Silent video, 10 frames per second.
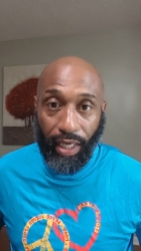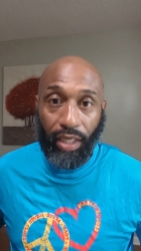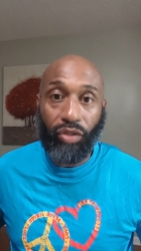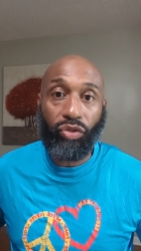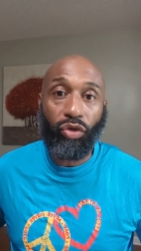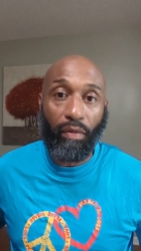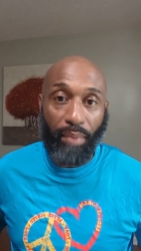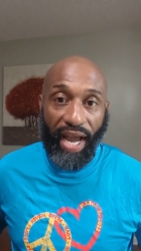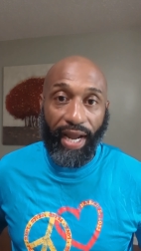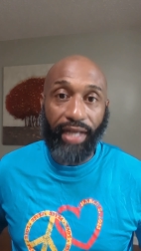You do your
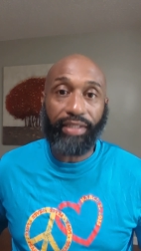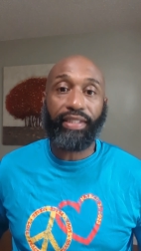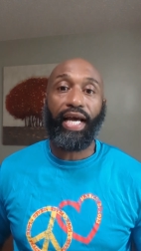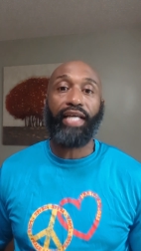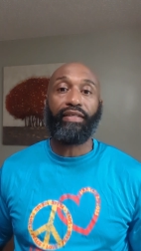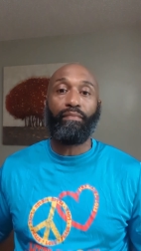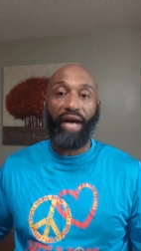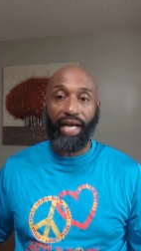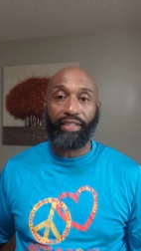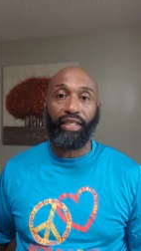back exercise and
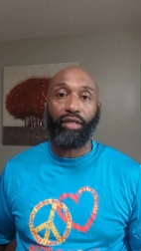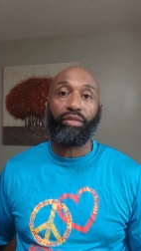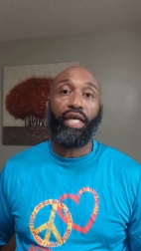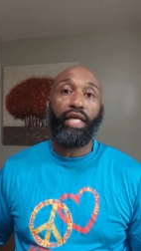biceps.